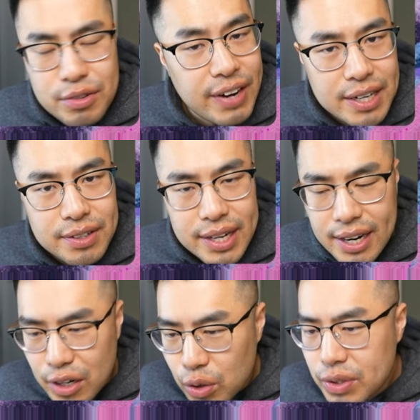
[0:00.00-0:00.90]
Reminder of the
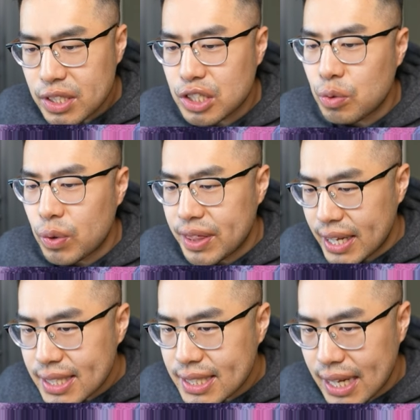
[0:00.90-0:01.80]
Herald. So when
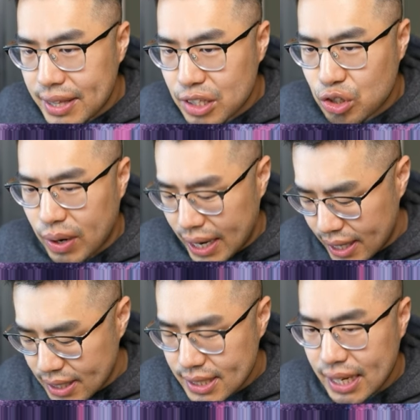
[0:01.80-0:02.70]
they send the
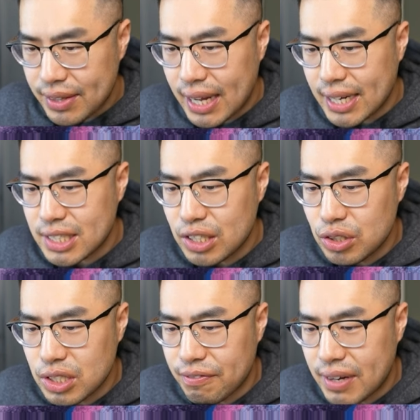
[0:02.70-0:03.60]
Trias and they actually
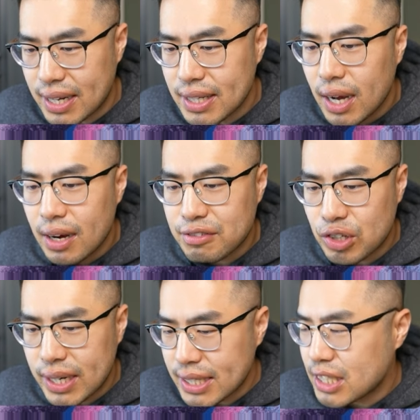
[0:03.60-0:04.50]
use the effect of
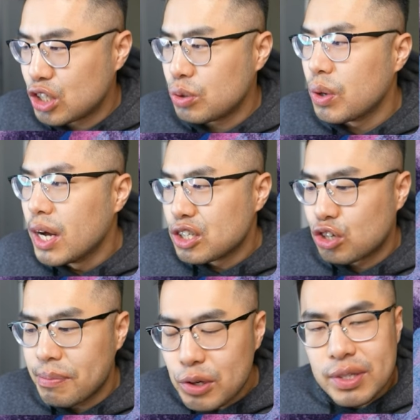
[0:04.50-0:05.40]
Trias to
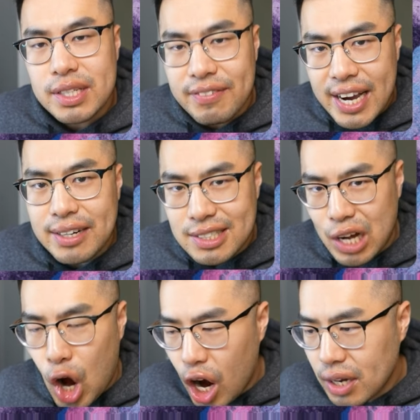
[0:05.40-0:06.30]
tribute the Diviner as a
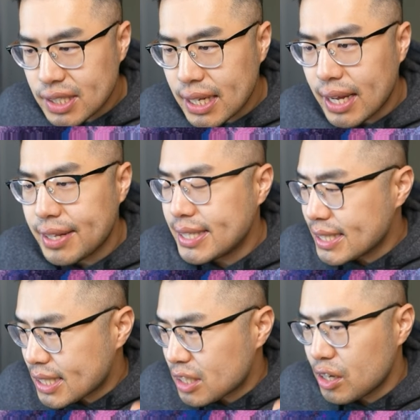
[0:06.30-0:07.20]
cost,
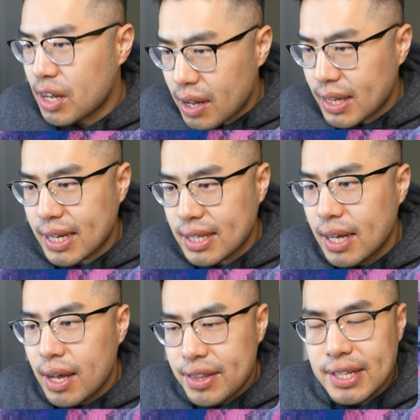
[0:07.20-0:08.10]
this is a lot like
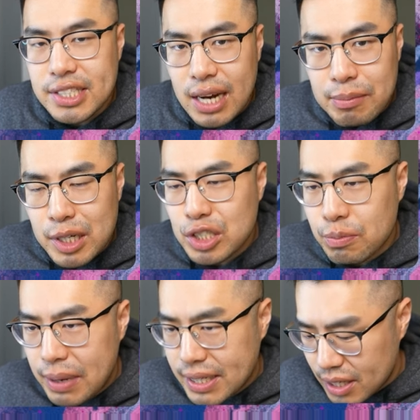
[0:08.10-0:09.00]
the Cyber Angel
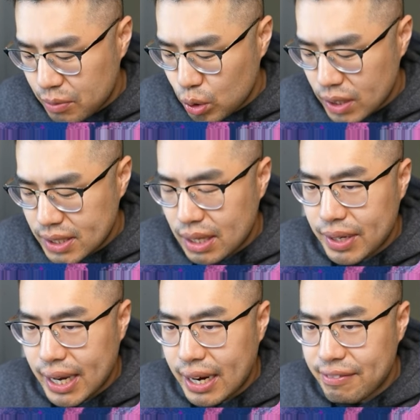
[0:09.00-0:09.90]
Benten rulings that we
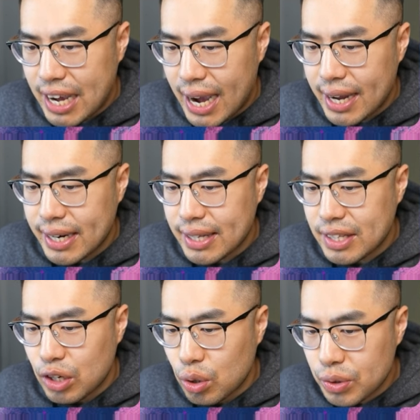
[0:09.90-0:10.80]
kind of had in
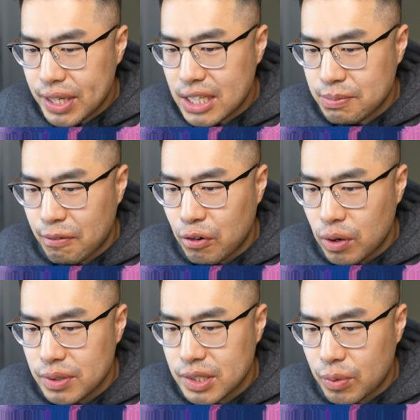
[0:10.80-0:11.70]
the old days before
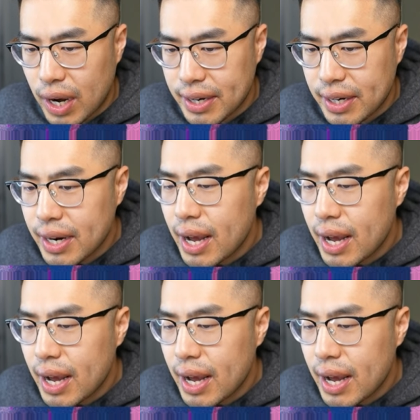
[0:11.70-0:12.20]
it was errata,